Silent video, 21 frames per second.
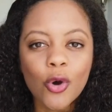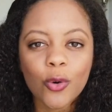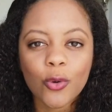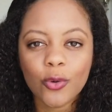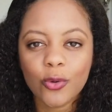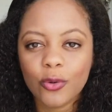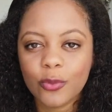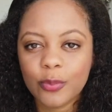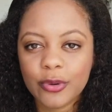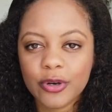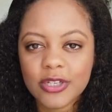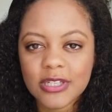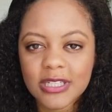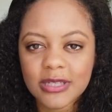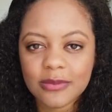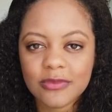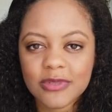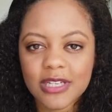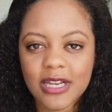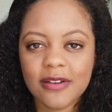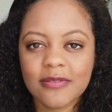who puts
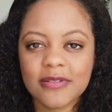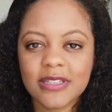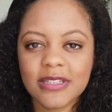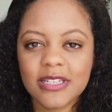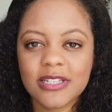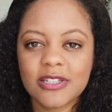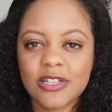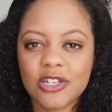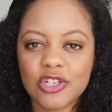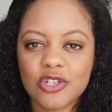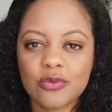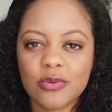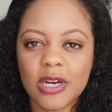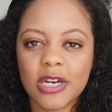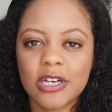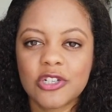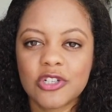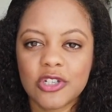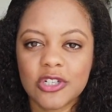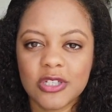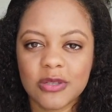themselves in these
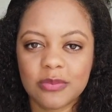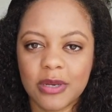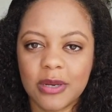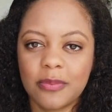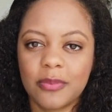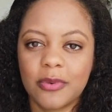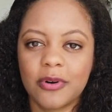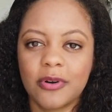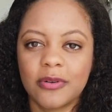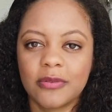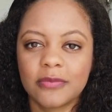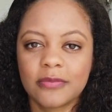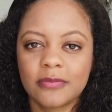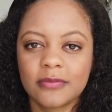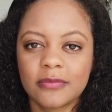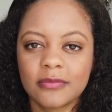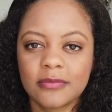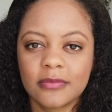situations, people?